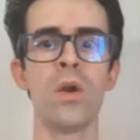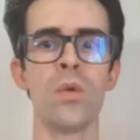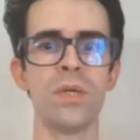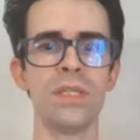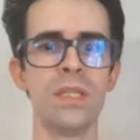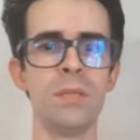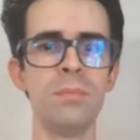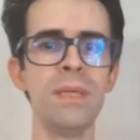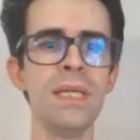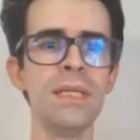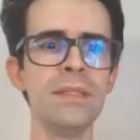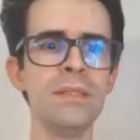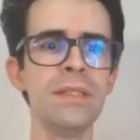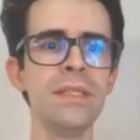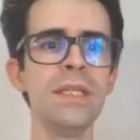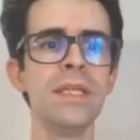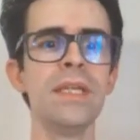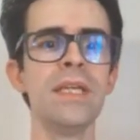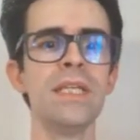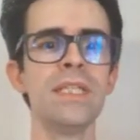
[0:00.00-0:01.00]

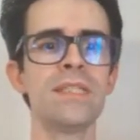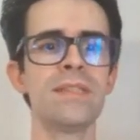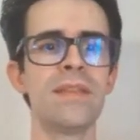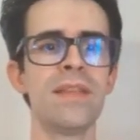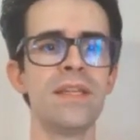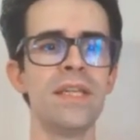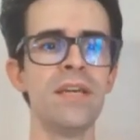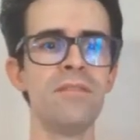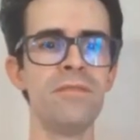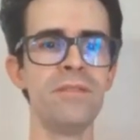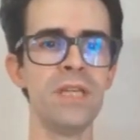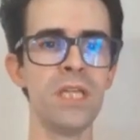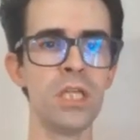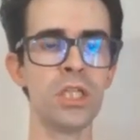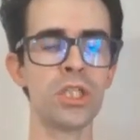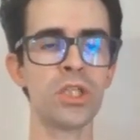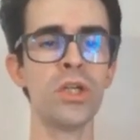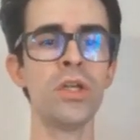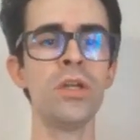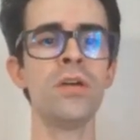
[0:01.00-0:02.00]
readability is the
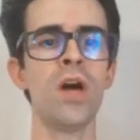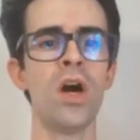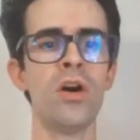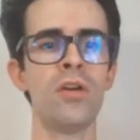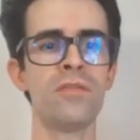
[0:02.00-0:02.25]
definition